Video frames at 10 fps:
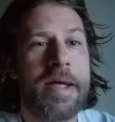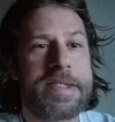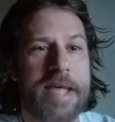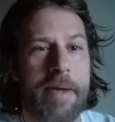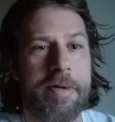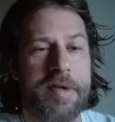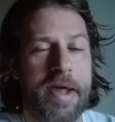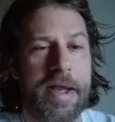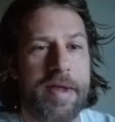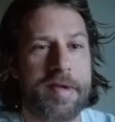
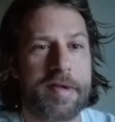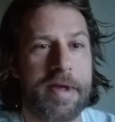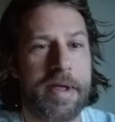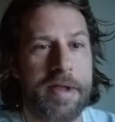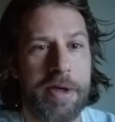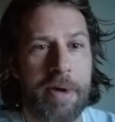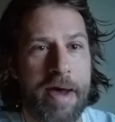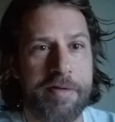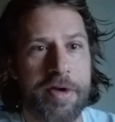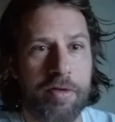simultaneously that you
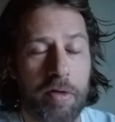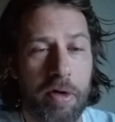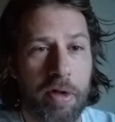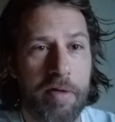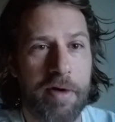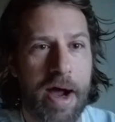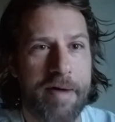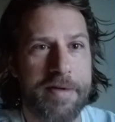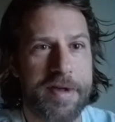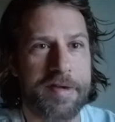have control over,
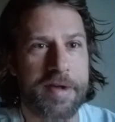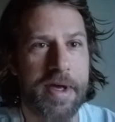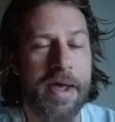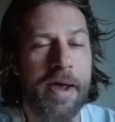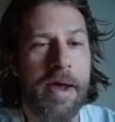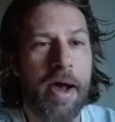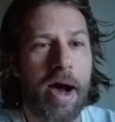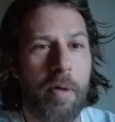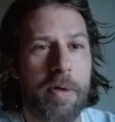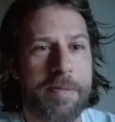obviously,
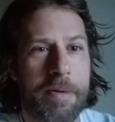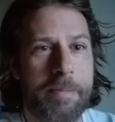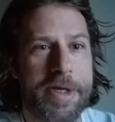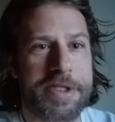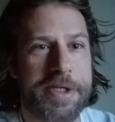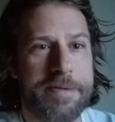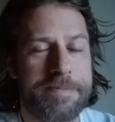uh, with permission.